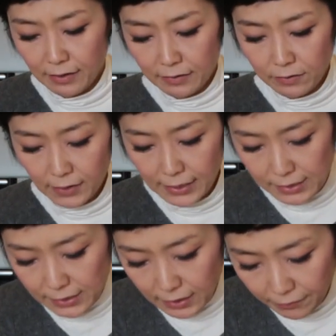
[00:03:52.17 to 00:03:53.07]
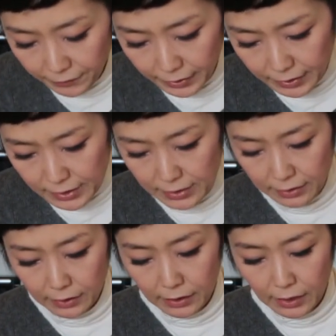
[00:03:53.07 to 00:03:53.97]
So let's serve it
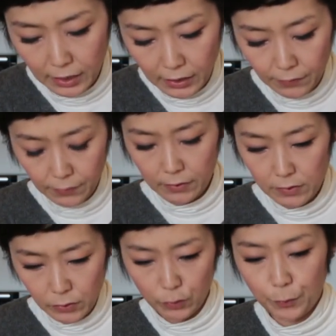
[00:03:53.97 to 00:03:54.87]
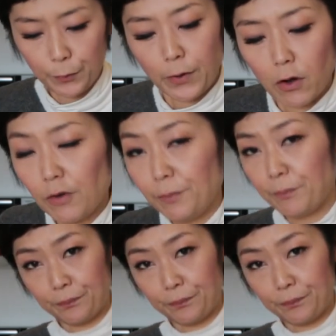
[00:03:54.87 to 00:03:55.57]
in the soup bowl.